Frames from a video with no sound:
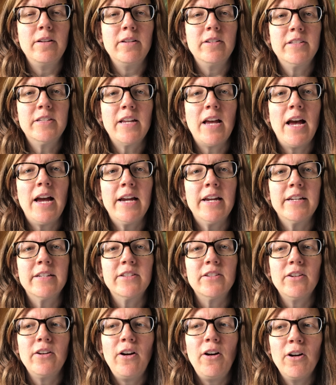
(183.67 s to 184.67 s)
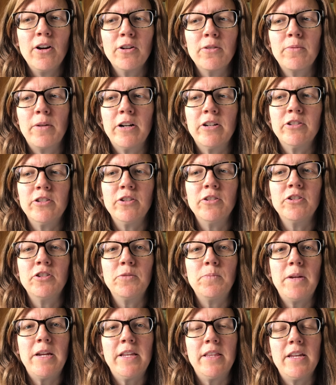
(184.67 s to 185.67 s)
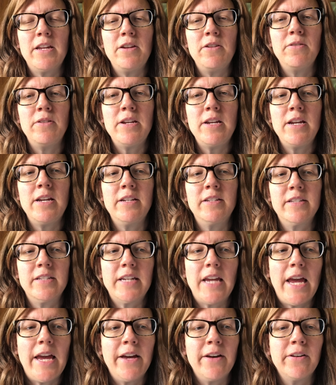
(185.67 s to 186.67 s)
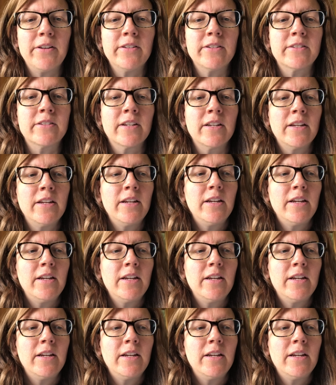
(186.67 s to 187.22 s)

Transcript: science hardware, so to speak, that you need, scales,